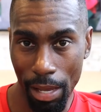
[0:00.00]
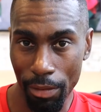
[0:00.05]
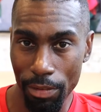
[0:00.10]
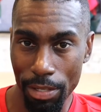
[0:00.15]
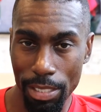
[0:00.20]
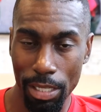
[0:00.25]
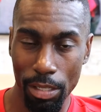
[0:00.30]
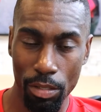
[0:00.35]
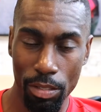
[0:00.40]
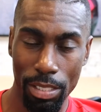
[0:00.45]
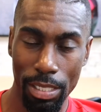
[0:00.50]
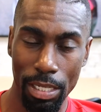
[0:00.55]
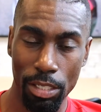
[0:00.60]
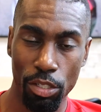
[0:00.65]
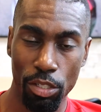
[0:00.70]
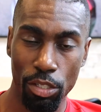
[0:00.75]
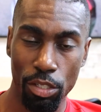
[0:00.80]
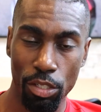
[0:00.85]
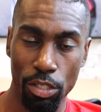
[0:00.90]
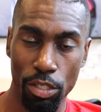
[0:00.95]
Every single
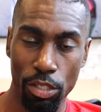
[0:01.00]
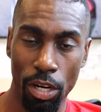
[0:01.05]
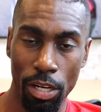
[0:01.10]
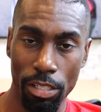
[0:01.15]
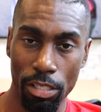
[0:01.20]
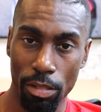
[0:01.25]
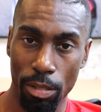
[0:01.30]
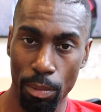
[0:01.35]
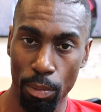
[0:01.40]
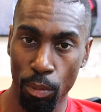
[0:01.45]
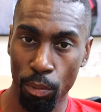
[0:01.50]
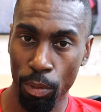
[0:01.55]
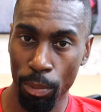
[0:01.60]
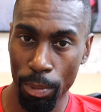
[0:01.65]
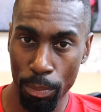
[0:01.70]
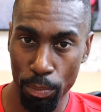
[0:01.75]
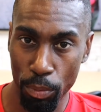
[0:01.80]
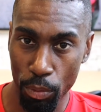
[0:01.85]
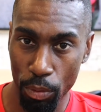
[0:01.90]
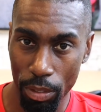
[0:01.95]
state charges people room and
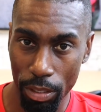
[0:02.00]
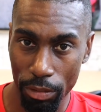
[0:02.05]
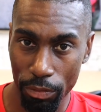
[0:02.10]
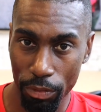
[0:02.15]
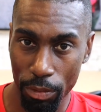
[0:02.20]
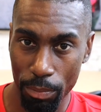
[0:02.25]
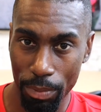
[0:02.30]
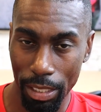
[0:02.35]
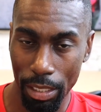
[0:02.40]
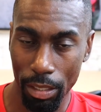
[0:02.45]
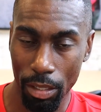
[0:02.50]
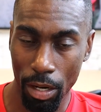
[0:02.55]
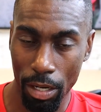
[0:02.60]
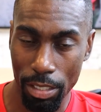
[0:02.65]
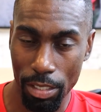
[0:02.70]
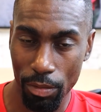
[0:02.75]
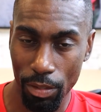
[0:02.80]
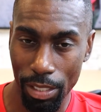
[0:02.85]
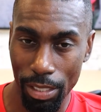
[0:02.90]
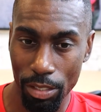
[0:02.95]
board for being
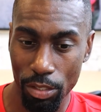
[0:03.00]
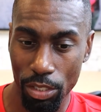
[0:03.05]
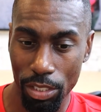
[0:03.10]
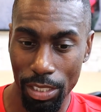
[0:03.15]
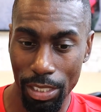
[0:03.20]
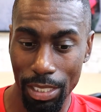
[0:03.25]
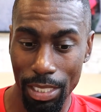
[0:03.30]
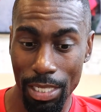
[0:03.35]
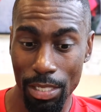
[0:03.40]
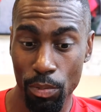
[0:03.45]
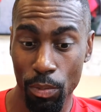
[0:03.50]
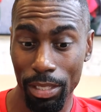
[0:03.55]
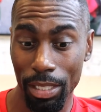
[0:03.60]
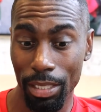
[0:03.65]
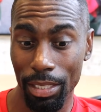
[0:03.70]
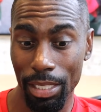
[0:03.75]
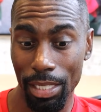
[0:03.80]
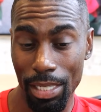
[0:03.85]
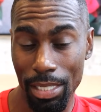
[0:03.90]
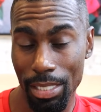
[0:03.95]
incarcerated. She is one of the
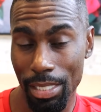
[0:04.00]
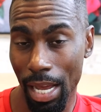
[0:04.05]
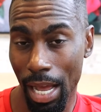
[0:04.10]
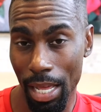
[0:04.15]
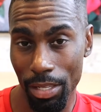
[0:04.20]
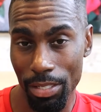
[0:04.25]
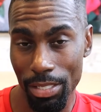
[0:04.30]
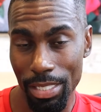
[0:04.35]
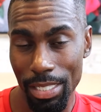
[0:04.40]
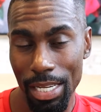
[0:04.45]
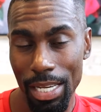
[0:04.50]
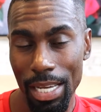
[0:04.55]
leading scholars.